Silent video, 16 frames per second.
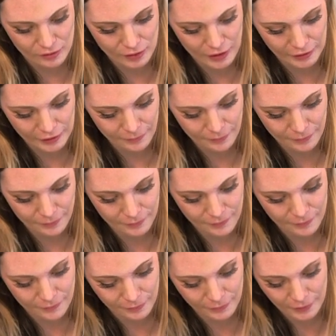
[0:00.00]
at the
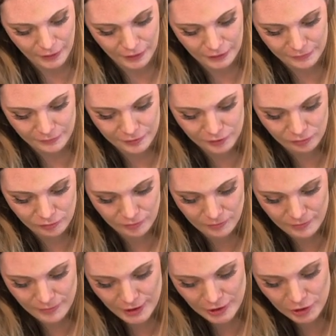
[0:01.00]
bottom. So we'll
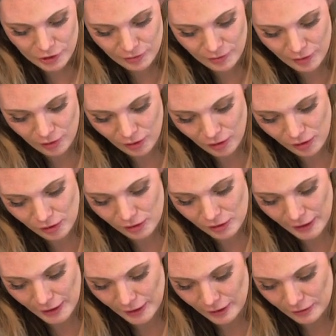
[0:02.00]
measure it
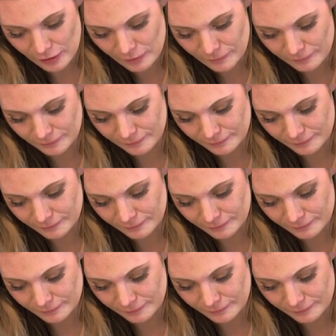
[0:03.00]
all out.